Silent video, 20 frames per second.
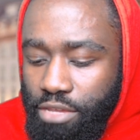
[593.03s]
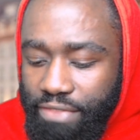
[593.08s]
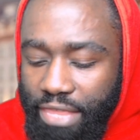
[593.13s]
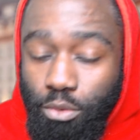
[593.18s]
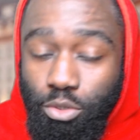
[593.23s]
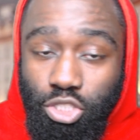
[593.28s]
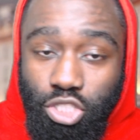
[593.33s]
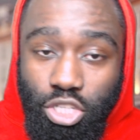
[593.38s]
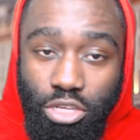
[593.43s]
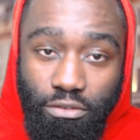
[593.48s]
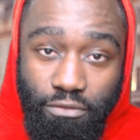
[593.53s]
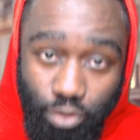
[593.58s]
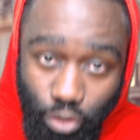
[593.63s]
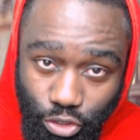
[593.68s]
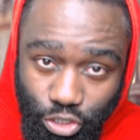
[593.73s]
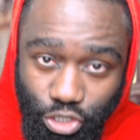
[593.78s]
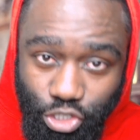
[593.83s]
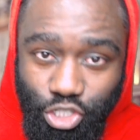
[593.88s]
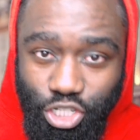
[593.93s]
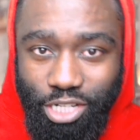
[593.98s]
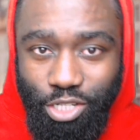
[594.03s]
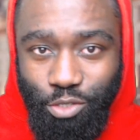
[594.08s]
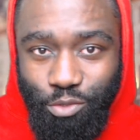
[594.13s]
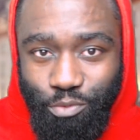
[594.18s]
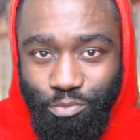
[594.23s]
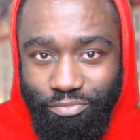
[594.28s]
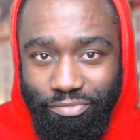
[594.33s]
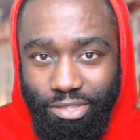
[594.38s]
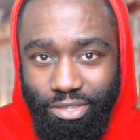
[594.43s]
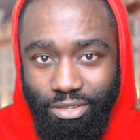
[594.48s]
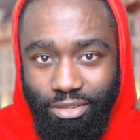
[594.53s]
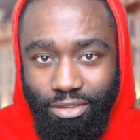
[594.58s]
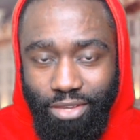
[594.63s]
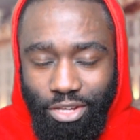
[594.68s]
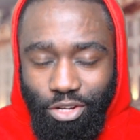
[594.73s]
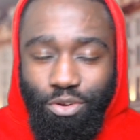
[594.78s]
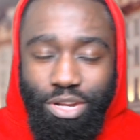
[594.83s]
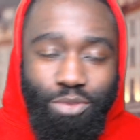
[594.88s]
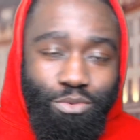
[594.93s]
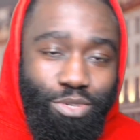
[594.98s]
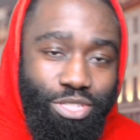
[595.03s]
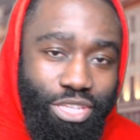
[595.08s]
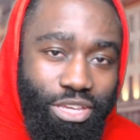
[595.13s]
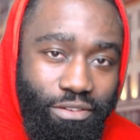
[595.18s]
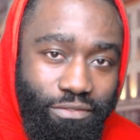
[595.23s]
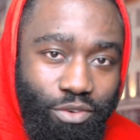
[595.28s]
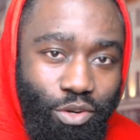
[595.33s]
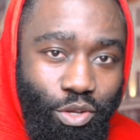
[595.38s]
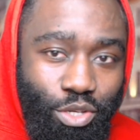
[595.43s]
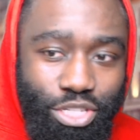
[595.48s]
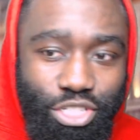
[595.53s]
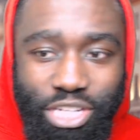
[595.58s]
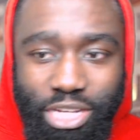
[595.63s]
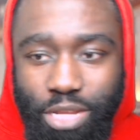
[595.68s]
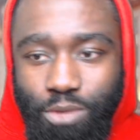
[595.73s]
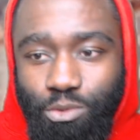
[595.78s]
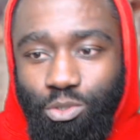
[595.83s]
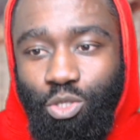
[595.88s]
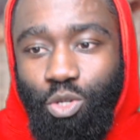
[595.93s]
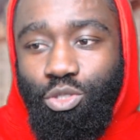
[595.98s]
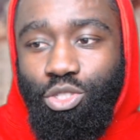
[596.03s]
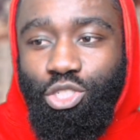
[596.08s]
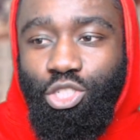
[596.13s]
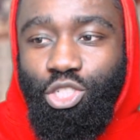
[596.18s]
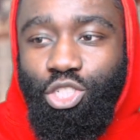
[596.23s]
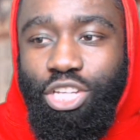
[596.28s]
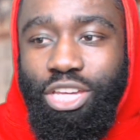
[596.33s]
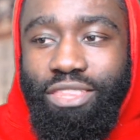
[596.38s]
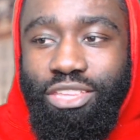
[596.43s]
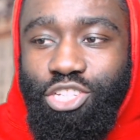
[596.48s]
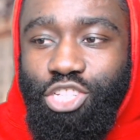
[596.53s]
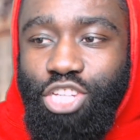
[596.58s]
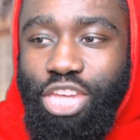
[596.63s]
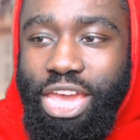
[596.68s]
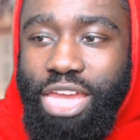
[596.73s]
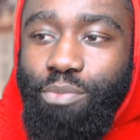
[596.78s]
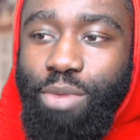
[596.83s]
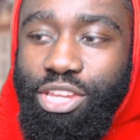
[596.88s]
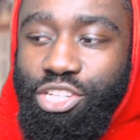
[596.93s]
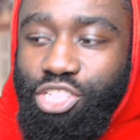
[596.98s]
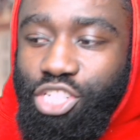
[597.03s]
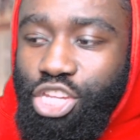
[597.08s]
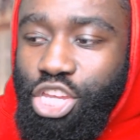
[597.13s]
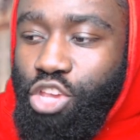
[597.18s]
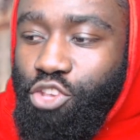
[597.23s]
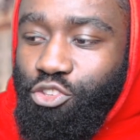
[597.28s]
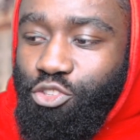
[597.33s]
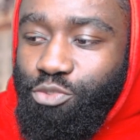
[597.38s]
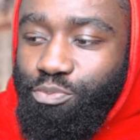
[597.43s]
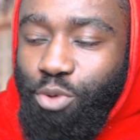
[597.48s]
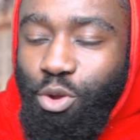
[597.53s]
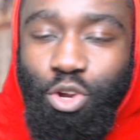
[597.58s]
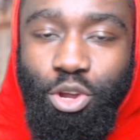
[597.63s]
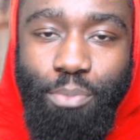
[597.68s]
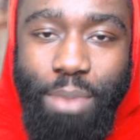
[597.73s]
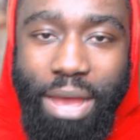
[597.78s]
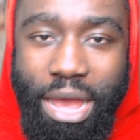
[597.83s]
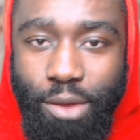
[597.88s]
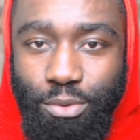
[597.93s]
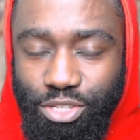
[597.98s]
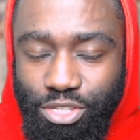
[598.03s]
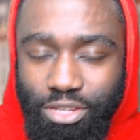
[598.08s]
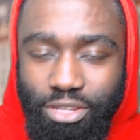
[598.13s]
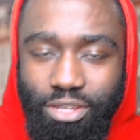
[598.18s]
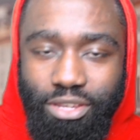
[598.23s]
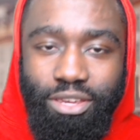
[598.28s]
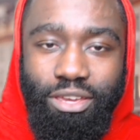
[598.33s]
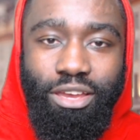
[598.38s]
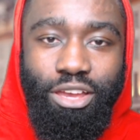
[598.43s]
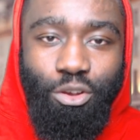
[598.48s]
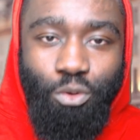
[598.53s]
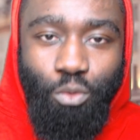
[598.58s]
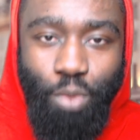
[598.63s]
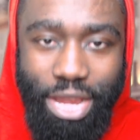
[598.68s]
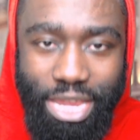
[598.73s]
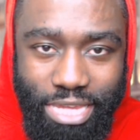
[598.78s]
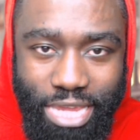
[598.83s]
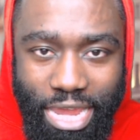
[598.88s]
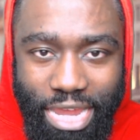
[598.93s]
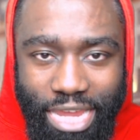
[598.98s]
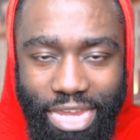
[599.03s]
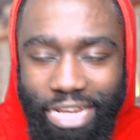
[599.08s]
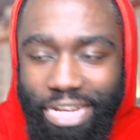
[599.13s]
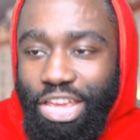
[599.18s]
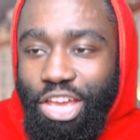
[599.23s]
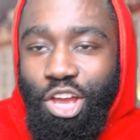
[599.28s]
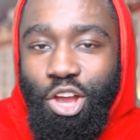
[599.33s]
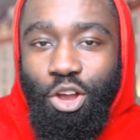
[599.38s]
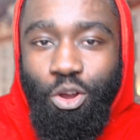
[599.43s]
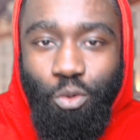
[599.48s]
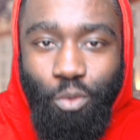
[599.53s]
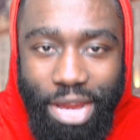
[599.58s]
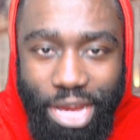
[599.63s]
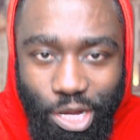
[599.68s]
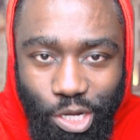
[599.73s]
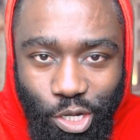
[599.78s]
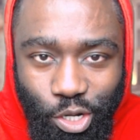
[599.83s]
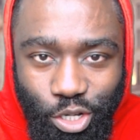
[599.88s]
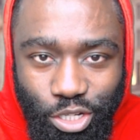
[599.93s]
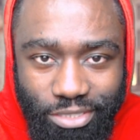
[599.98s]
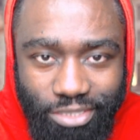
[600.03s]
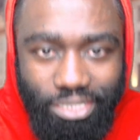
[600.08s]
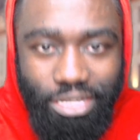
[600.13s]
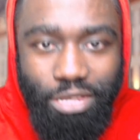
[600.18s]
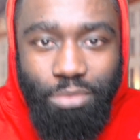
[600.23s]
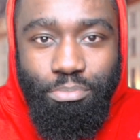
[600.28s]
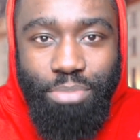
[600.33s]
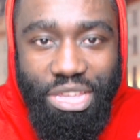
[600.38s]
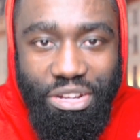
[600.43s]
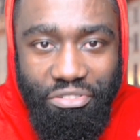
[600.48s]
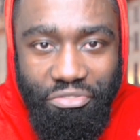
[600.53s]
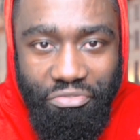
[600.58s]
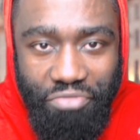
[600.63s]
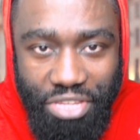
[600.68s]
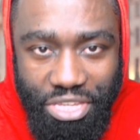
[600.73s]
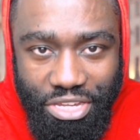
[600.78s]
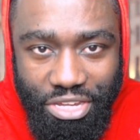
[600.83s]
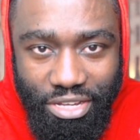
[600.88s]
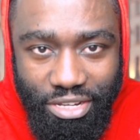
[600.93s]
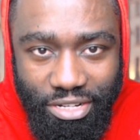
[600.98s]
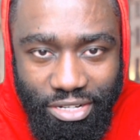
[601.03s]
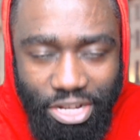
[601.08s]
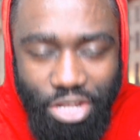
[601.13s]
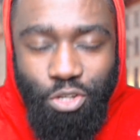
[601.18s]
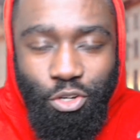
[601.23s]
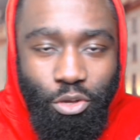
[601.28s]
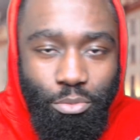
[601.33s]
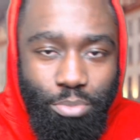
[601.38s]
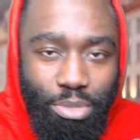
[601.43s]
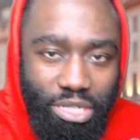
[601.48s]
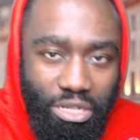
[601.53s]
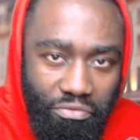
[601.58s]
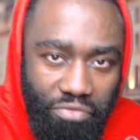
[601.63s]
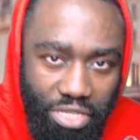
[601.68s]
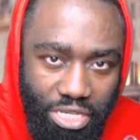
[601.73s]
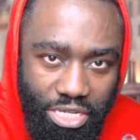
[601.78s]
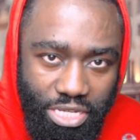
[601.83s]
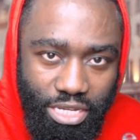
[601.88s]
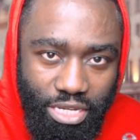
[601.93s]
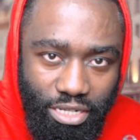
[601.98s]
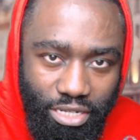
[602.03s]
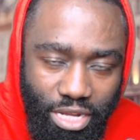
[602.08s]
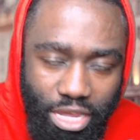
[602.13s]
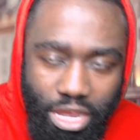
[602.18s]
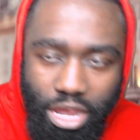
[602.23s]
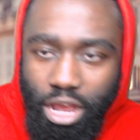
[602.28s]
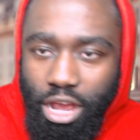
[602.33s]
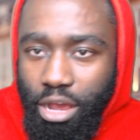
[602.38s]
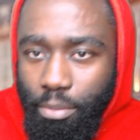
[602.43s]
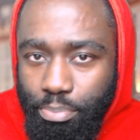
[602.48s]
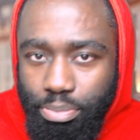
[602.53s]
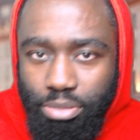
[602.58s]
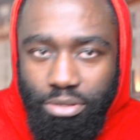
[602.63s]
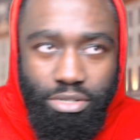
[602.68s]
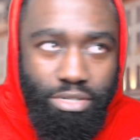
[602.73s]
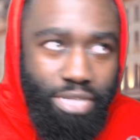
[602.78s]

that was her vlogging channel. And only was it her vlogging channel, it was also the channel that she had where she spoke about her weight gain, her weight loss, being a vegan, not being a vegan, up and